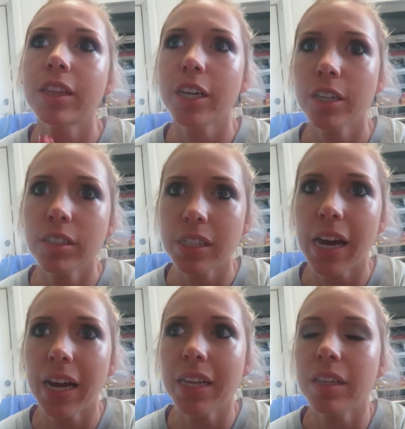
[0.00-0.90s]

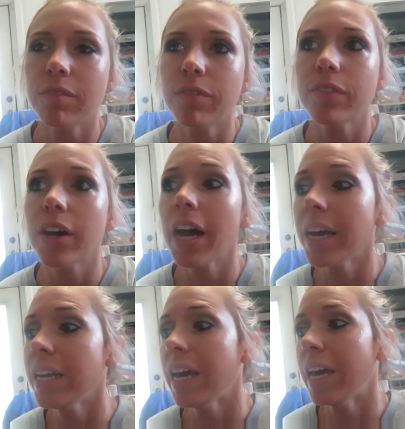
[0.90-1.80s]
Thursday and then
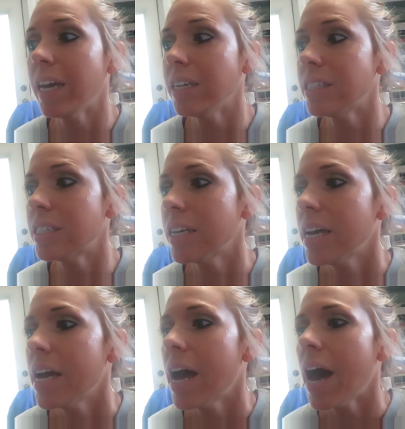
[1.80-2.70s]
Fridays
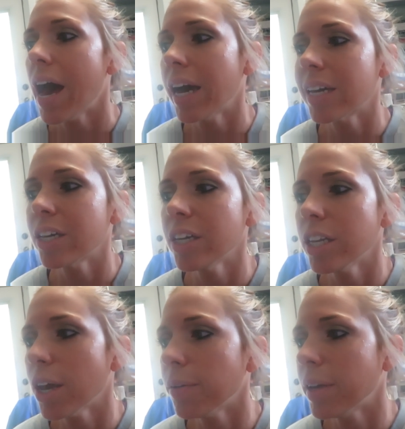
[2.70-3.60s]
I
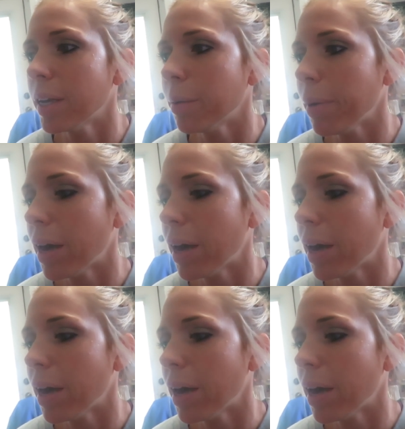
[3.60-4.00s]
could go in